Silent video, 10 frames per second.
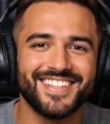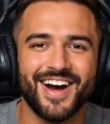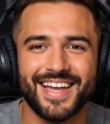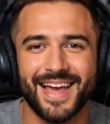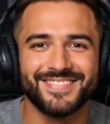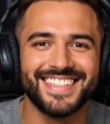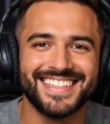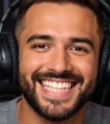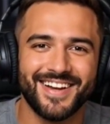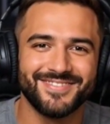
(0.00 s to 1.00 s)
talk about the
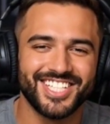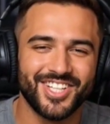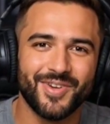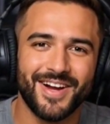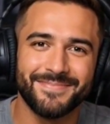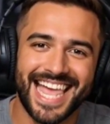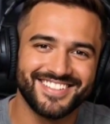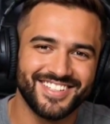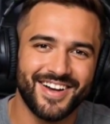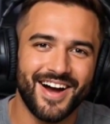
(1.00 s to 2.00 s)
Neo Secured
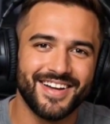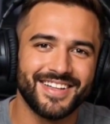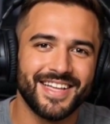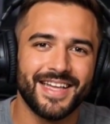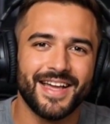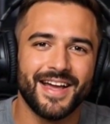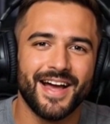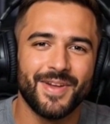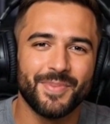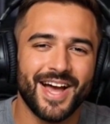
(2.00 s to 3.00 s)
Mastercard.
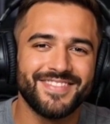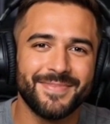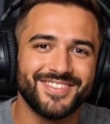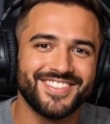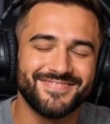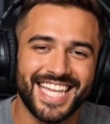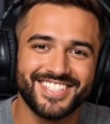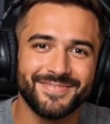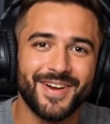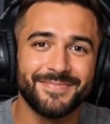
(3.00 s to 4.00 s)
One of the most flexible,